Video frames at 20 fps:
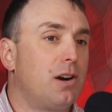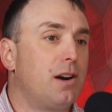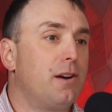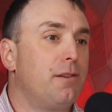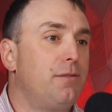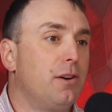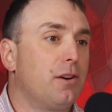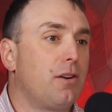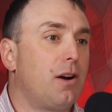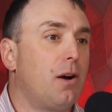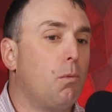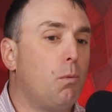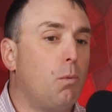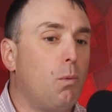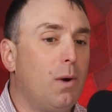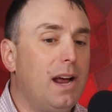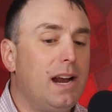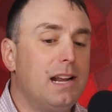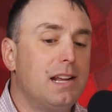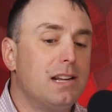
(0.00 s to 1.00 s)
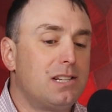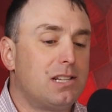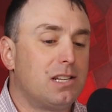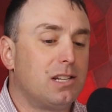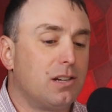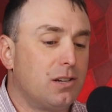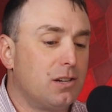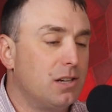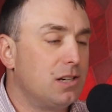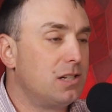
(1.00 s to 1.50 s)
we're trying to figure out when is
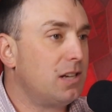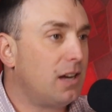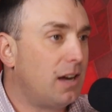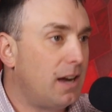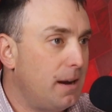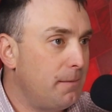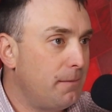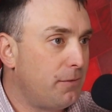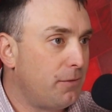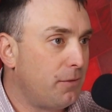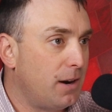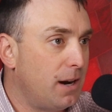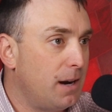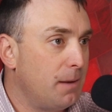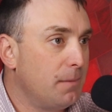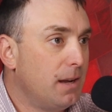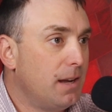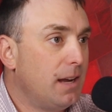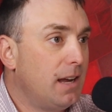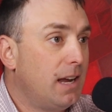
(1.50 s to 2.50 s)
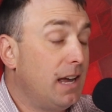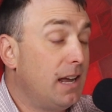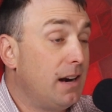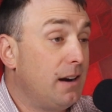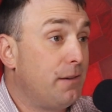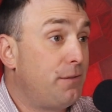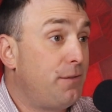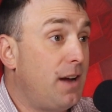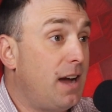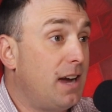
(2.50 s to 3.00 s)
the good time frame. And
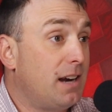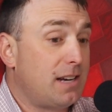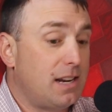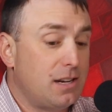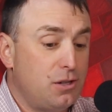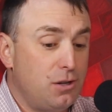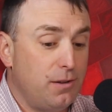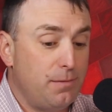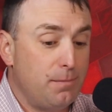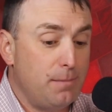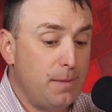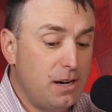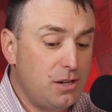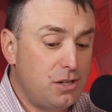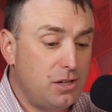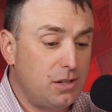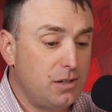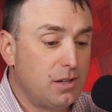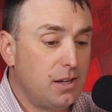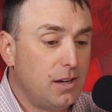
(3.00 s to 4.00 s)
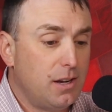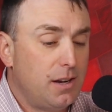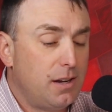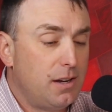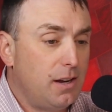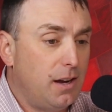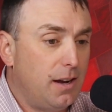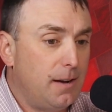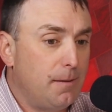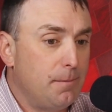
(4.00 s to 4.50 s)
in fact, as you've mentioned,
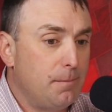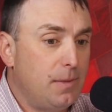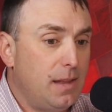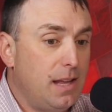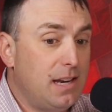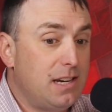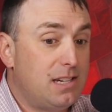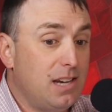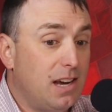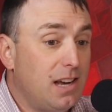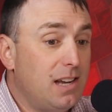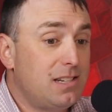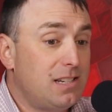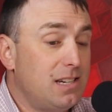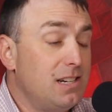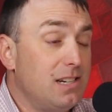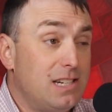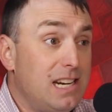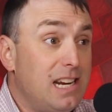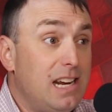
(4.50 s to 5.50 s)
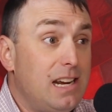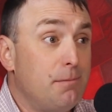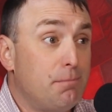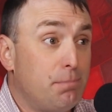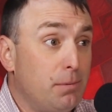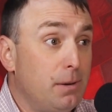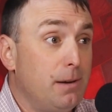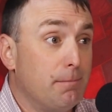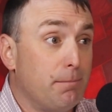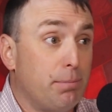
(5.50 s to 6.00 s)
um, it does
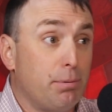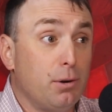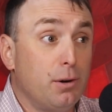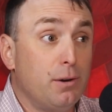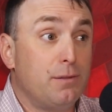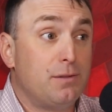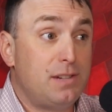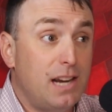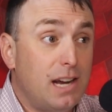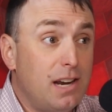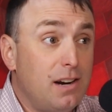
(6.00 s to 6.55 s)
indeed improve